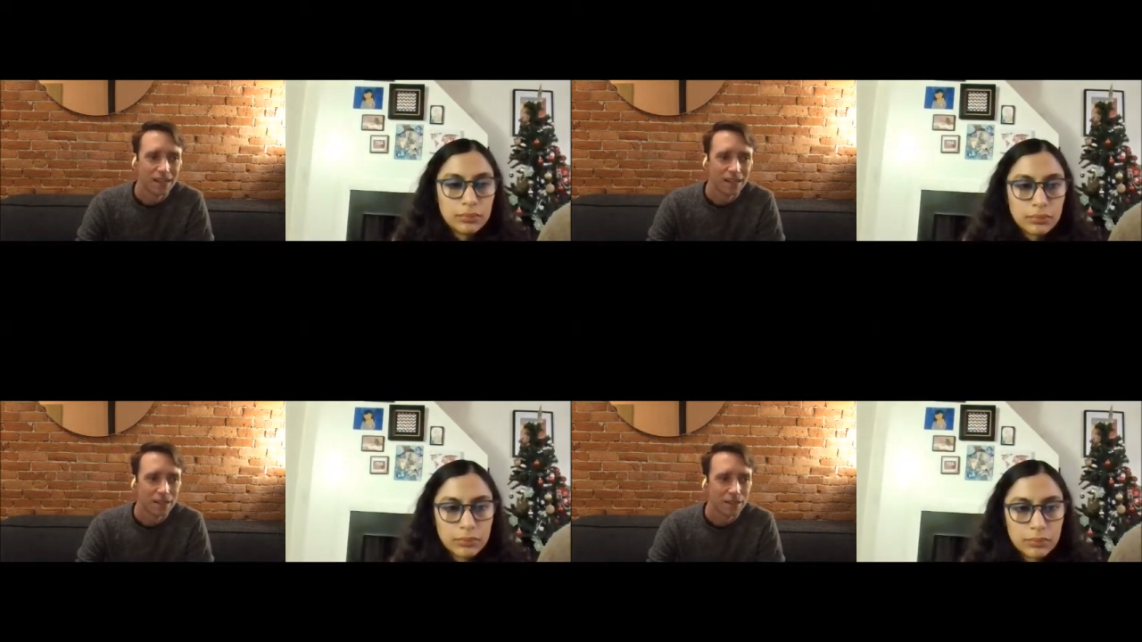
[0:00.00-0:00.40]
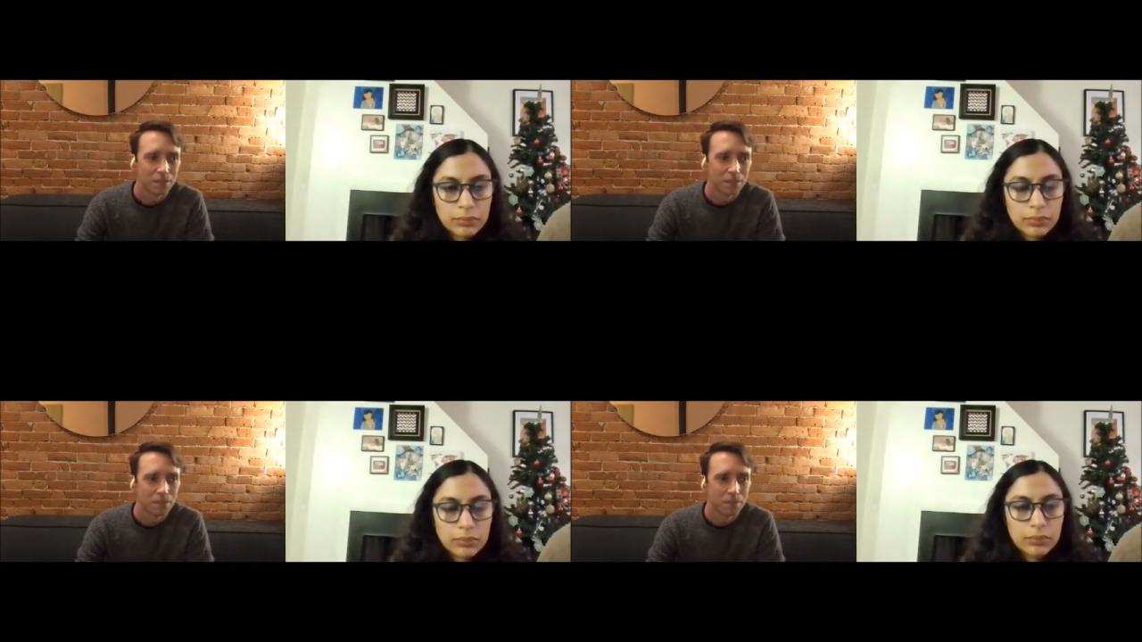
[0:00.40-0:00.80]
Speaker 1: um,
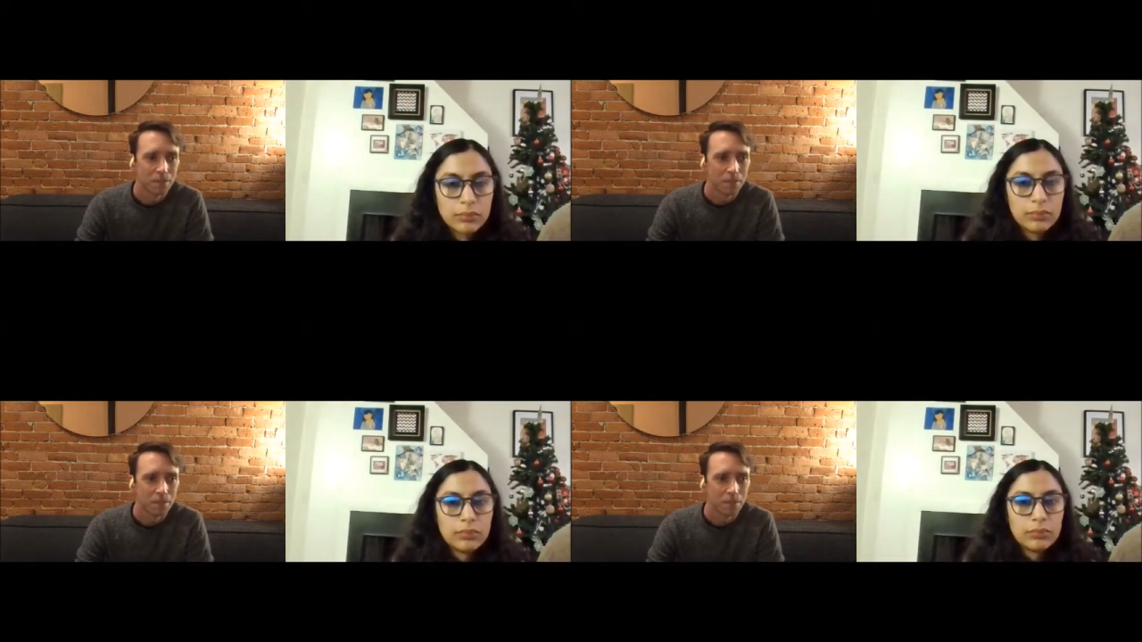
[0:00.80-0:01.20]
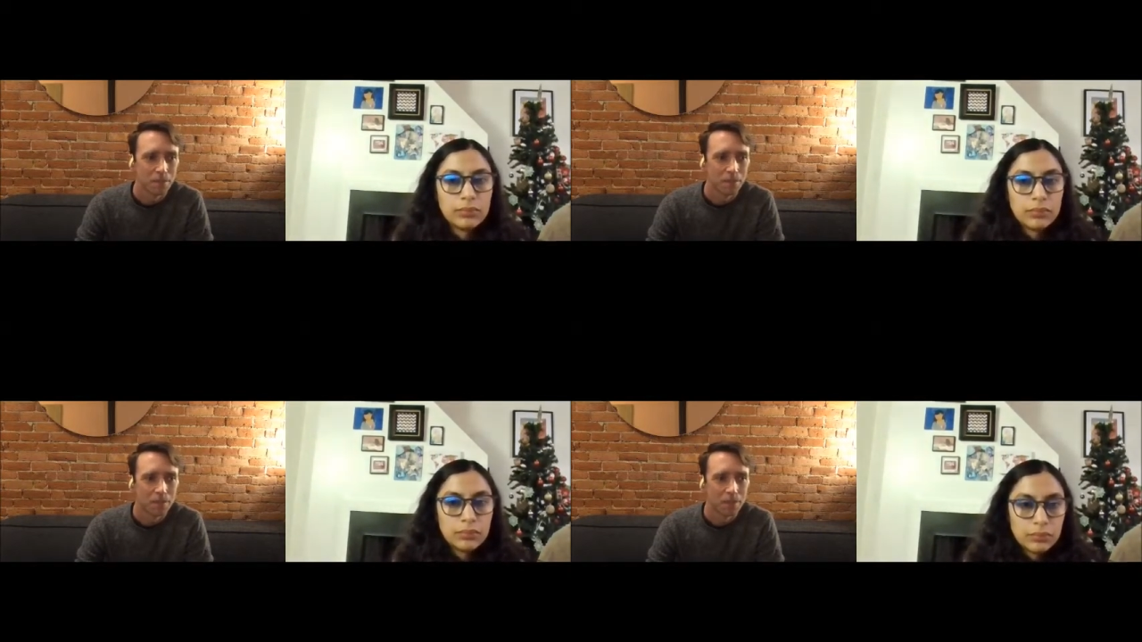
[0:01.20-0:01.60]

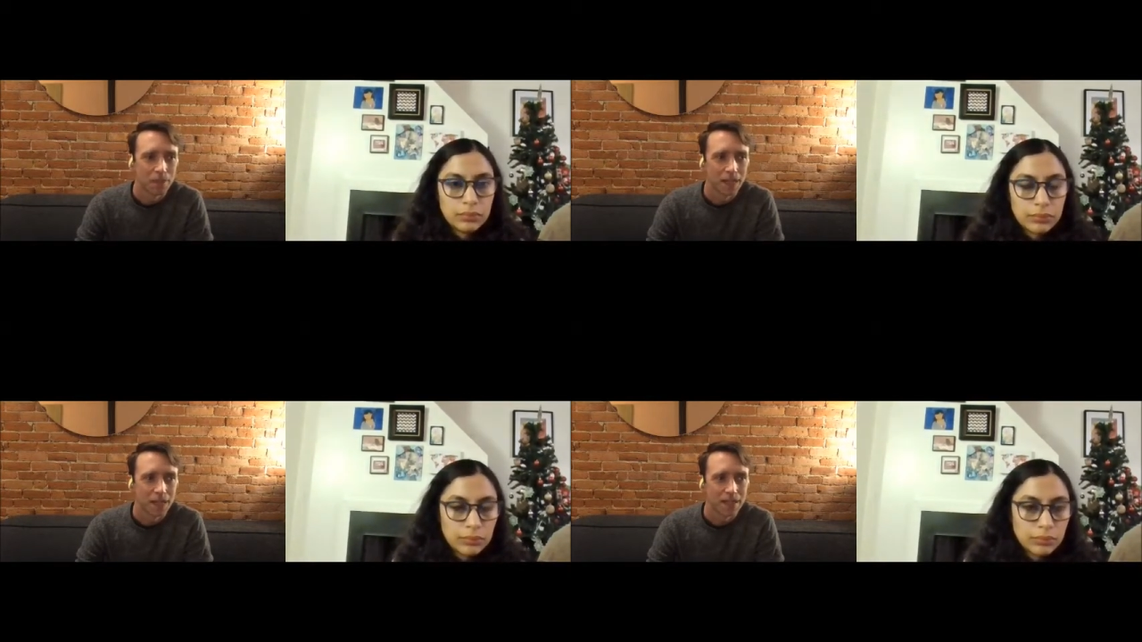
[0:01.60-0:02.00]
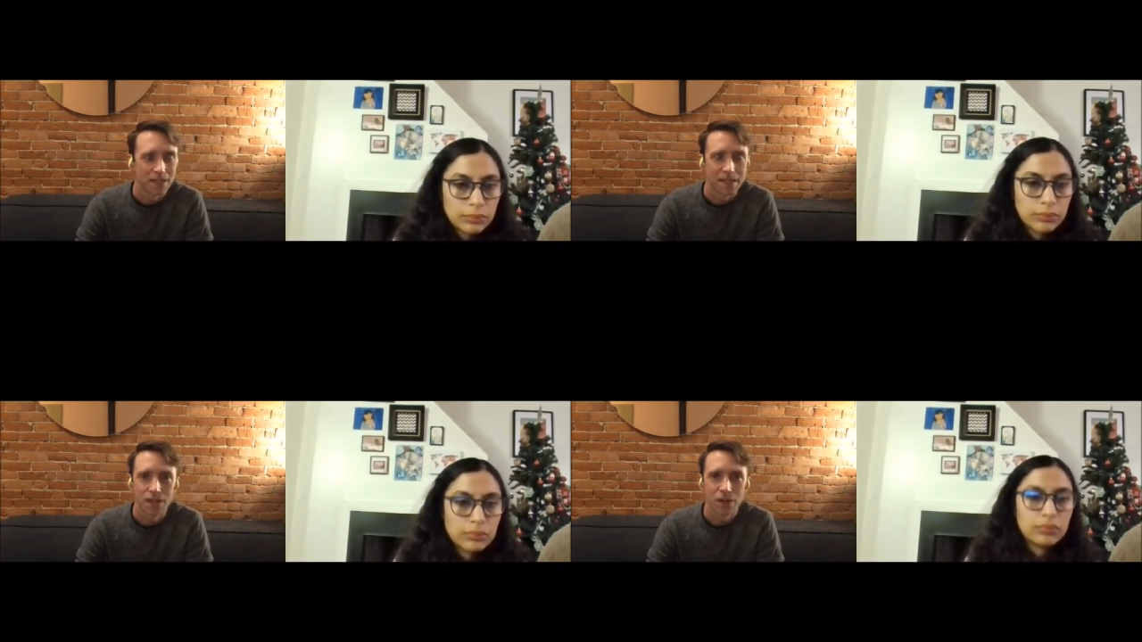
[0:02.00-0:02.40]
like
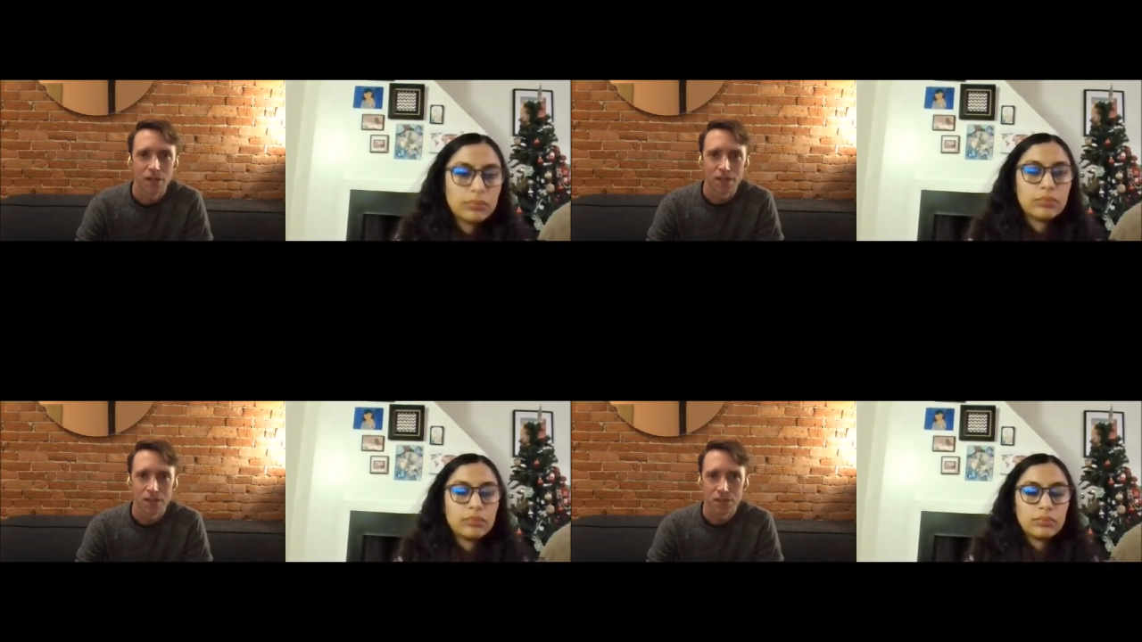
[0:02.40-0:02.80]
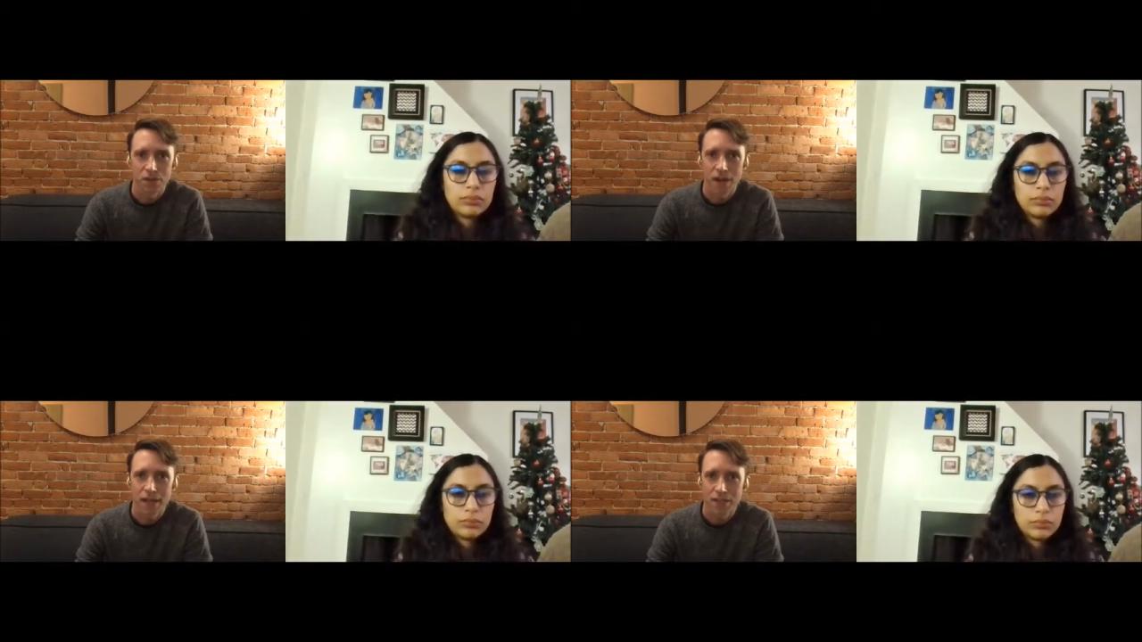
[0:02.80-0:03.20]
Syria just
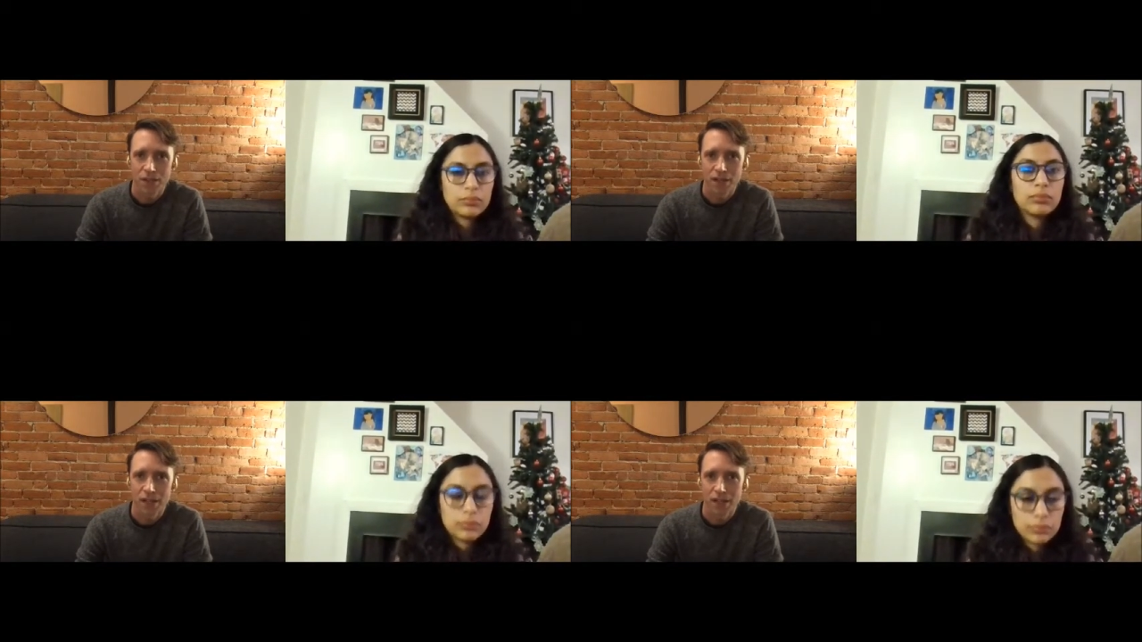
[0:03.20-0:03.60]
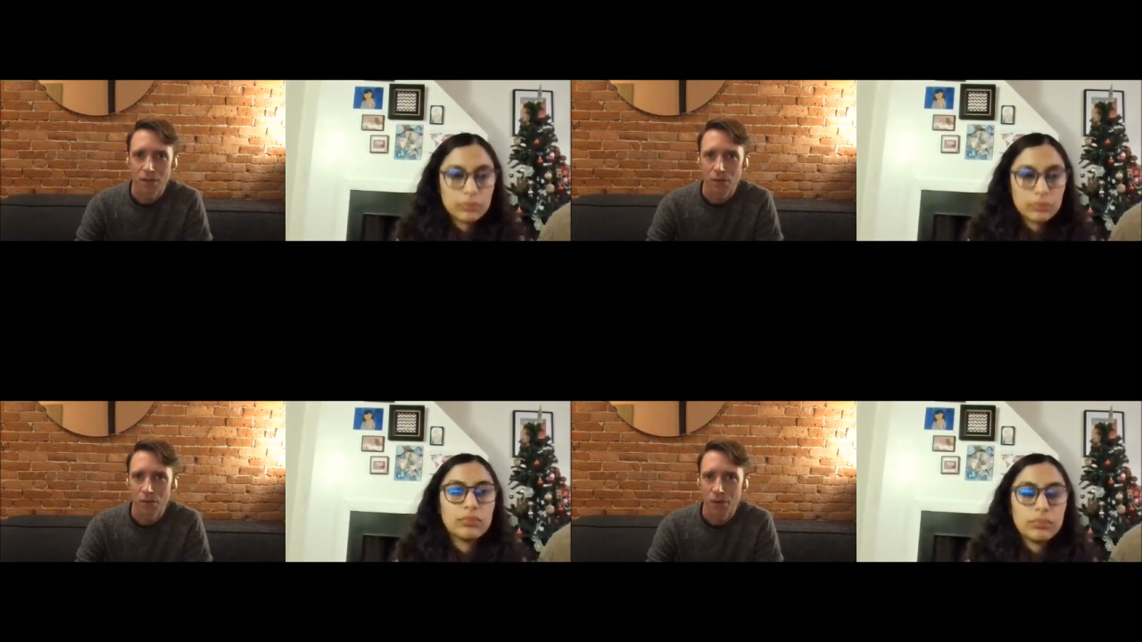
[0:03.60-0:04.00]
fracturing
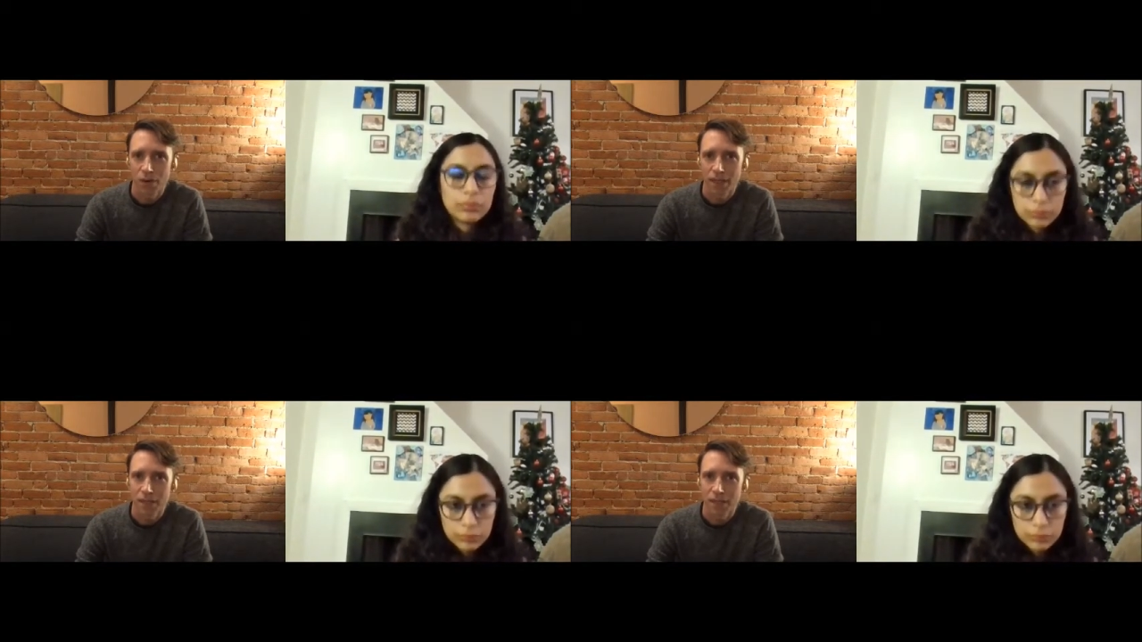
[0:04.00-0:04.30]
or